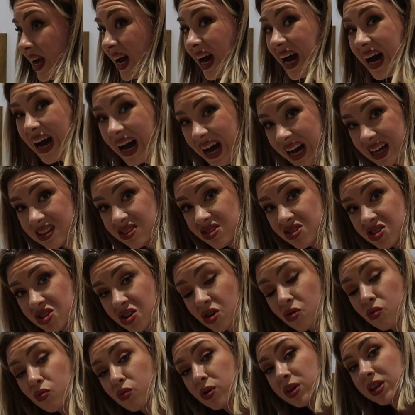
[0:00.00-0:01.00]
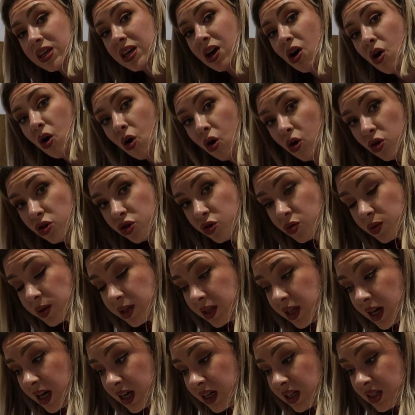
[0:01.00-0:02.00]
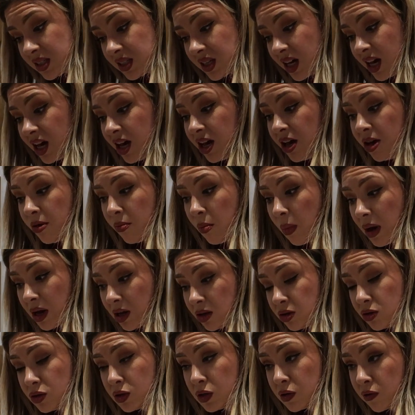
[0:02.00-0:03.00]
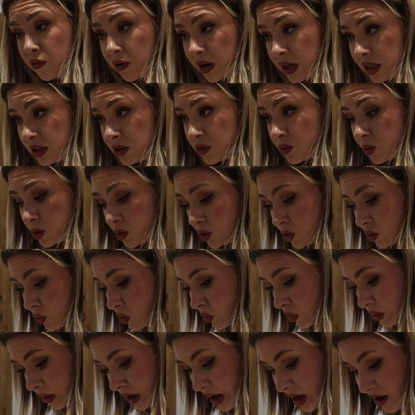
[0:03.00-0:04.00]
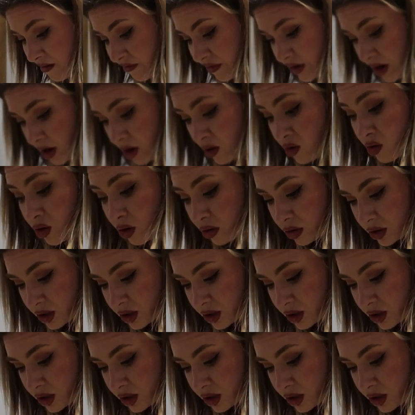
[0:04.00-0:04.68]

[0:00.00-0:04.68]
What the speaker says: hands are really hot doing this. My close friends will know that I've now got